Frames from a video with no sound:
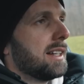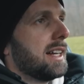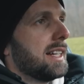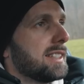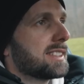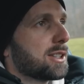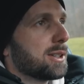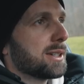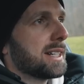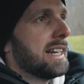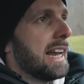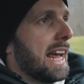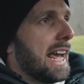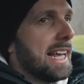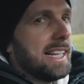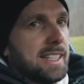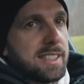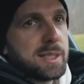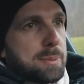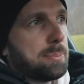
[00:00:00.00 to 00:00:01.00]
it's got an
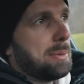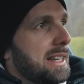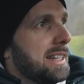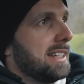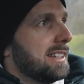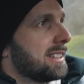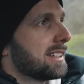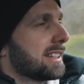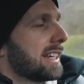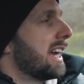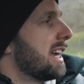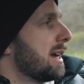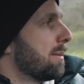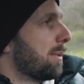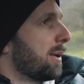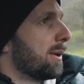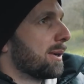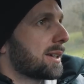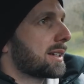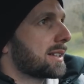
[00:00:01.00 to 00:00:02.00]
8-speed
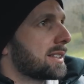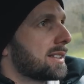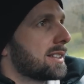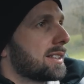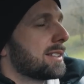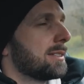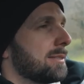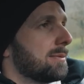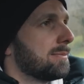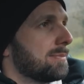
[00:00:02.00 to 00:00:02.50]
gearbox.